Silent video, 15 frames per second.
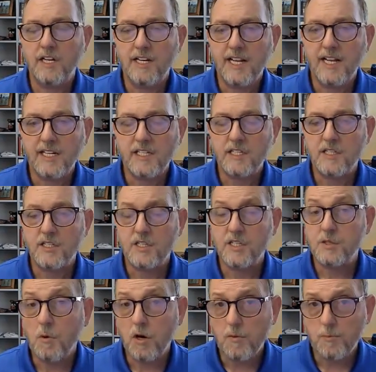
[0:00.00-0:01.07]
Connect
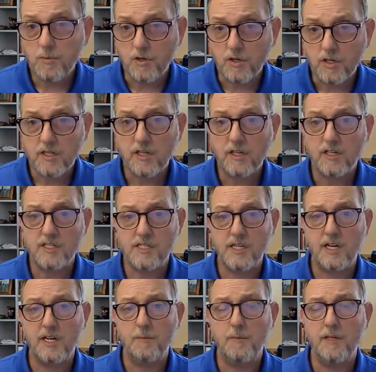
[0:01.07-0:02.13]
SmartBook
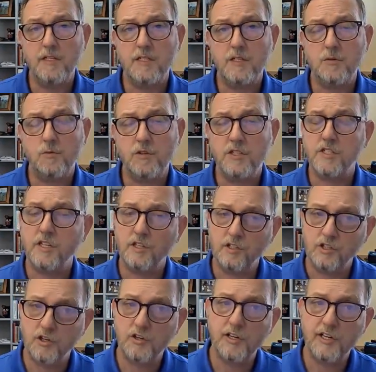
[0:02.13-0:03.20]
assignments, which is a
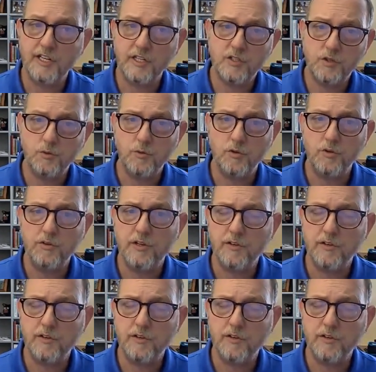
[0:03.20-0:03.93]
learning tool.